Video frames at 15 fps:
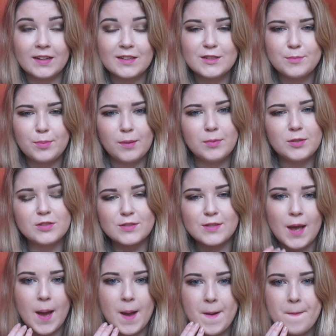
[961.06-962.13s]
actually probably just
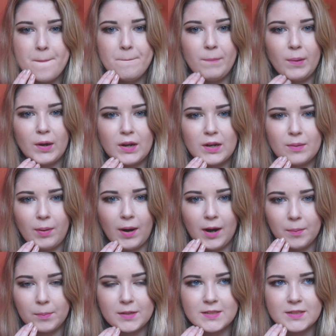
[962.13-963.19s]
buy an
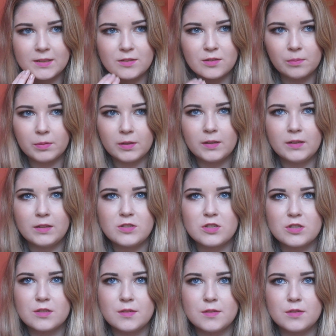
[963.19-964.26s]
apartment in Dublin and
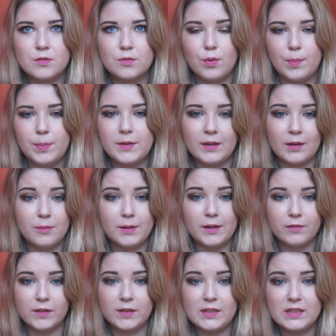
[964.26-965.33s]
just go up and down
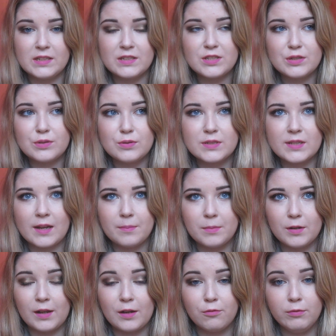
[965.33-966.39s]
whenever I needed to, because that would
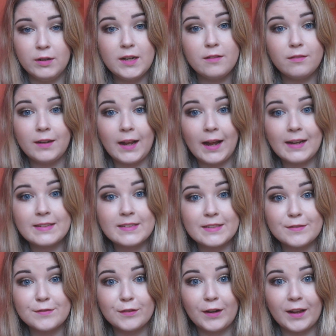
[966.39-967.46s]
be like really, really
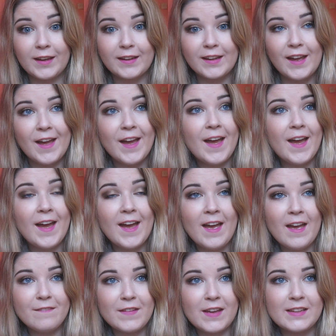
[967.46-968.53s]
handy for like
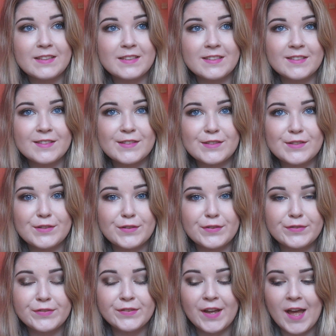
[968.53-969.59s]
events and
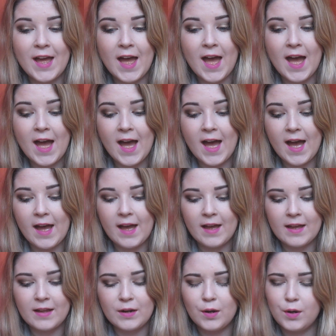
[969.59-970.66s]
stuff.
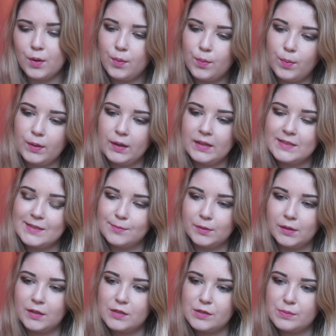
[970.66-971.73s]
And what else
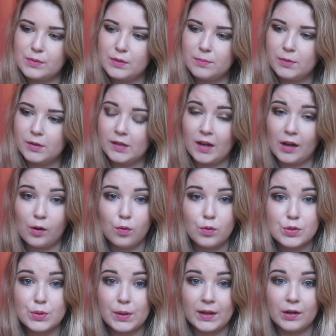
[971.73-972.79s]
would I do with the money? I'd go
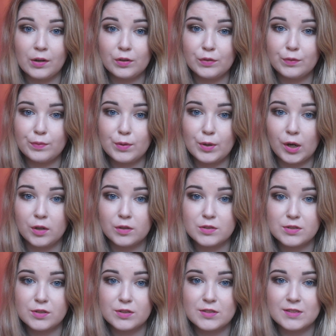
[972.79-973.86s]
to like a good few
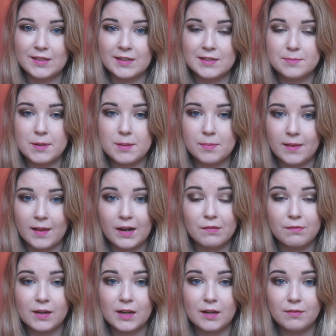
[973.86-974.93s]
concerts, like to people that I
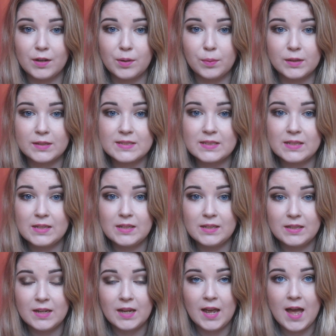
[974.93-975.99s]
really, really want to see.